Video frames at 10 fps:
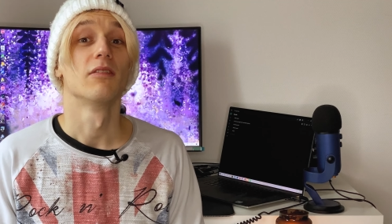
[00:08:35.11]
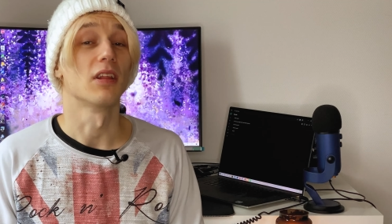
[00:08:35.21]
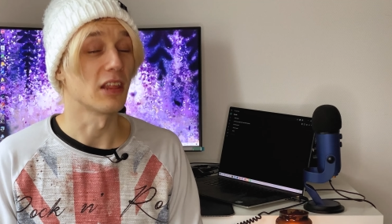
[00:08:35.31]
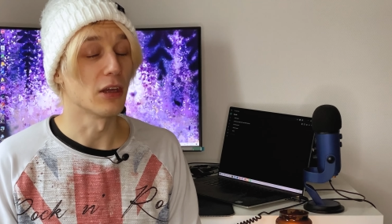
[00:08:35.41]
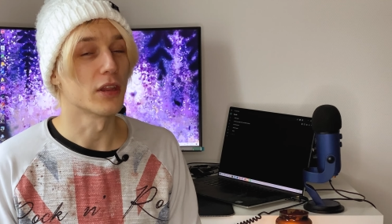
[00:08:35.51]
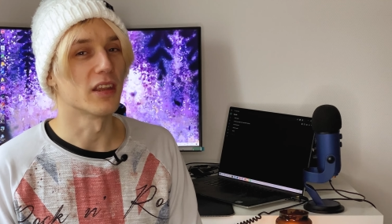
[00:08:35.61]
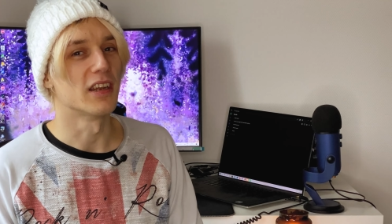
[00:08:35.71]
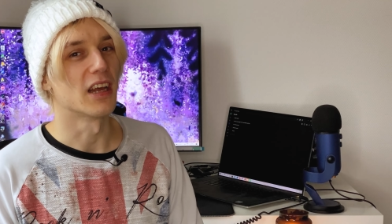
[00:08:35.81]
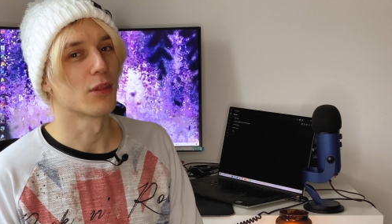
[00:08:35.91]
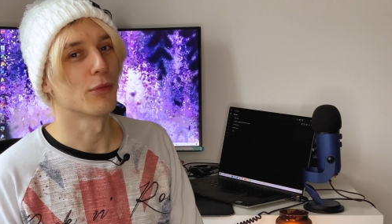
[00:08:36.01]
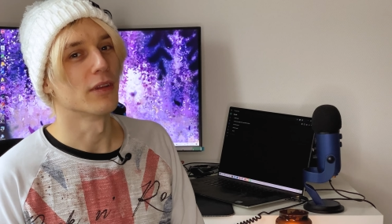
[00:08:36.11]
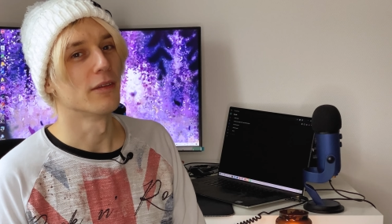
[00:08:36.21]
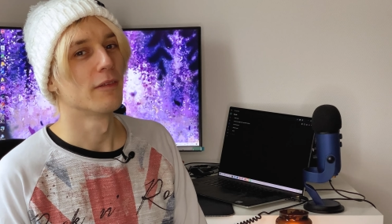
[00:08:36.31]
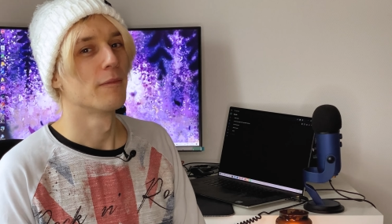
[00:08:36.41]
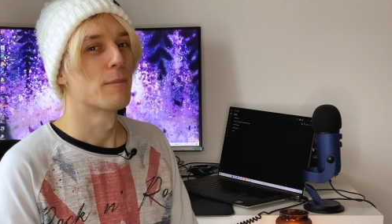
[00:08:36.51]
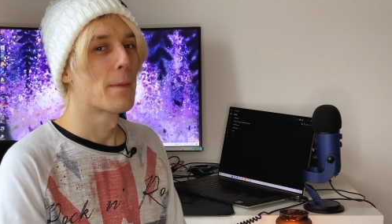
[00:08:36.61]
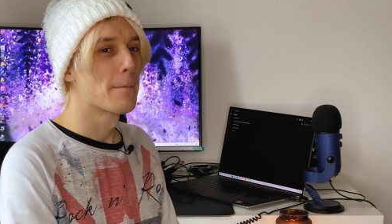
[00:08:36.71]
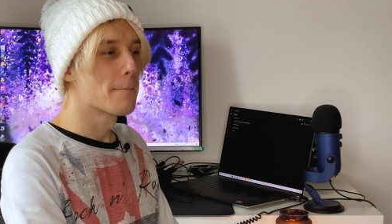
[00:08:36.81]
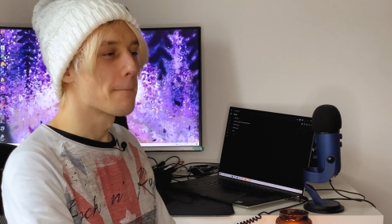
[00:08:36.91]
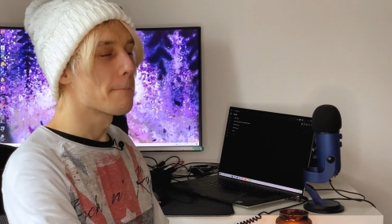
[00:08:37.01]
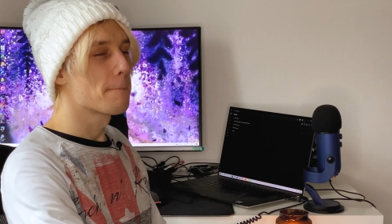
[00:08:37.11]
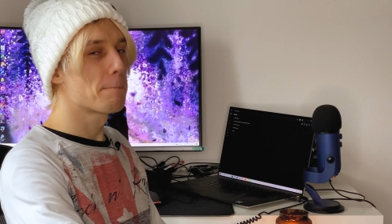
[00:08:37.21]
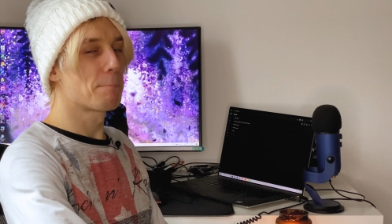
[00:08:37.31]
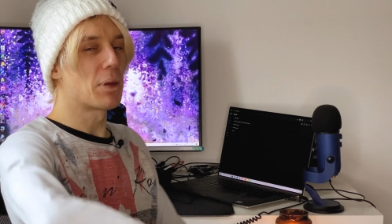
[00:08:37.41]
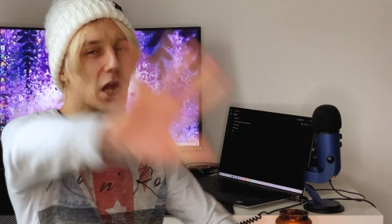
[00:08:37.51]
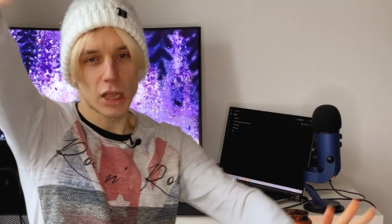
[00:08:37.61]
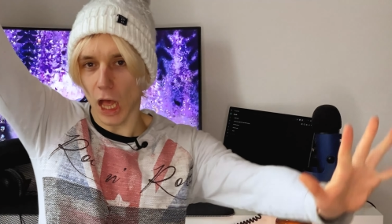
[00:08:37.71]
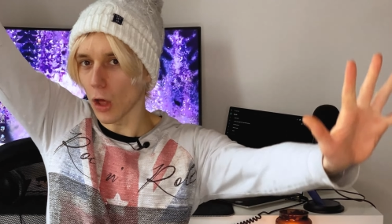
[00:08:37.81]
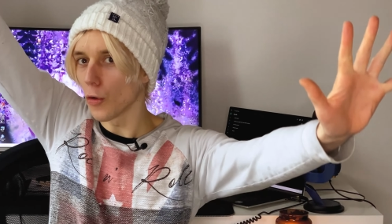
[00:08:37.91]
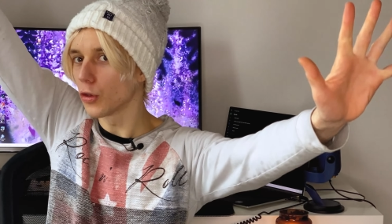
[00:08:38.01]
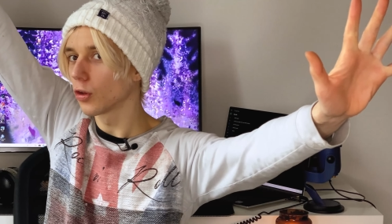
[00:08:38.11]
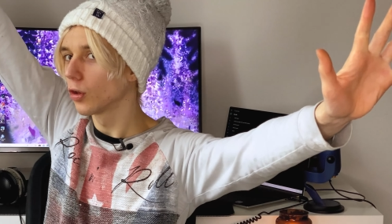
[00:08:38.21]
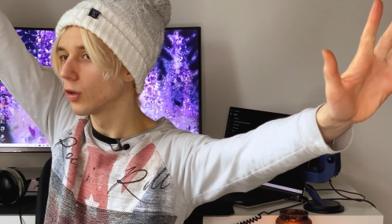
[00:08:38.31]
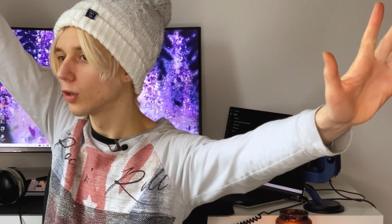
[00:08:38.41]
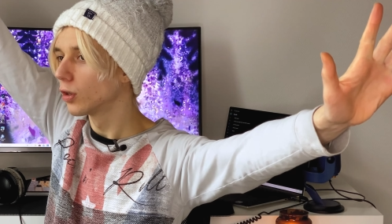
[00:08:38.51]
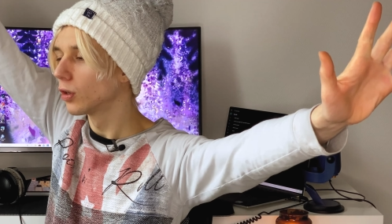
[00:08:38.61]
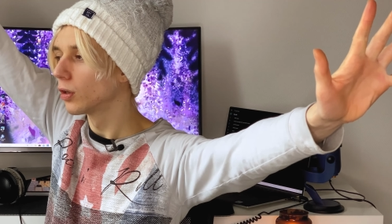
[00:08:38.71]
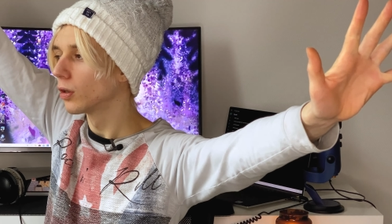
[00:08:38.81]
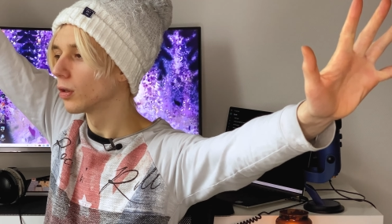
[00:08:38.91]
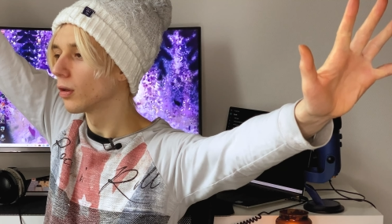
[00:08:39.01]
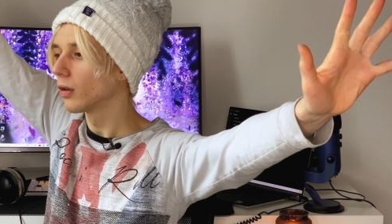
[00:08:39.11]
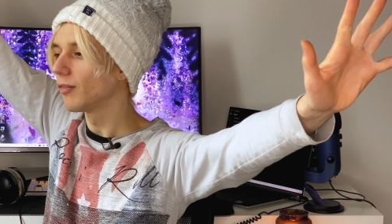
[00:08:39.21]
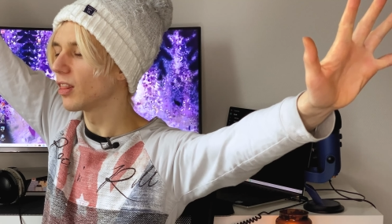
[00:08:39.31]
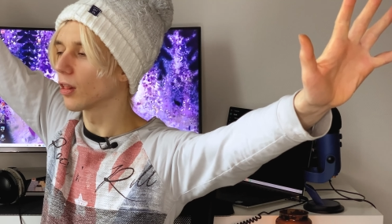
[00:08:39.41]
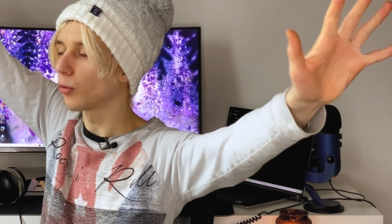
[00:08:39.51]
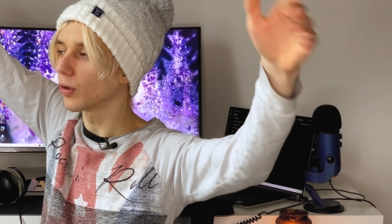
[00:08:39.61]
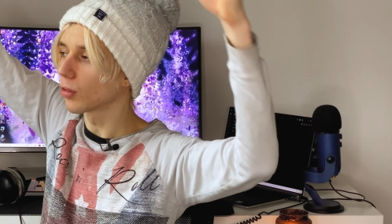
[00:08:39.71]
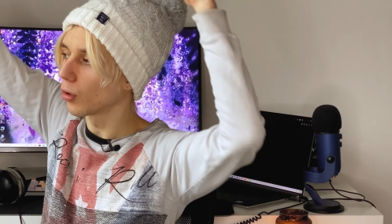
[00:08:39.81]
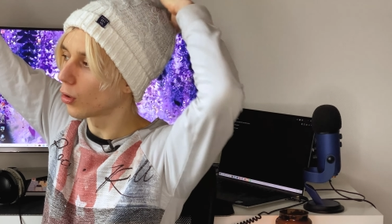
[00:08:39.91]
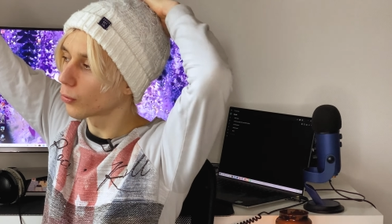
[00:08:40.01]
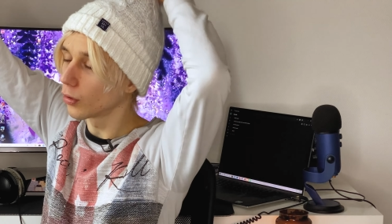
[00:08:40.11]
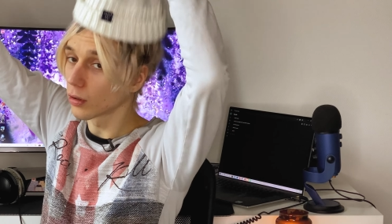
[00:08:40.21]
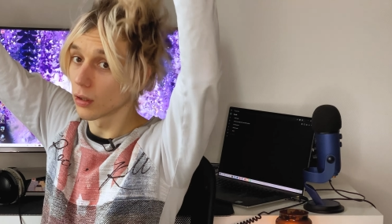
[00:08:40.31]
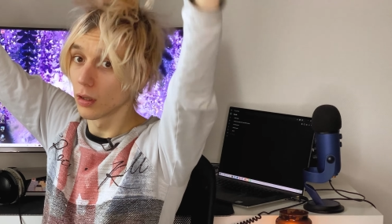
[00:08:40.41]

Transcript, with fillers: We'll see you in the next one. Peace out. This is always so awkward.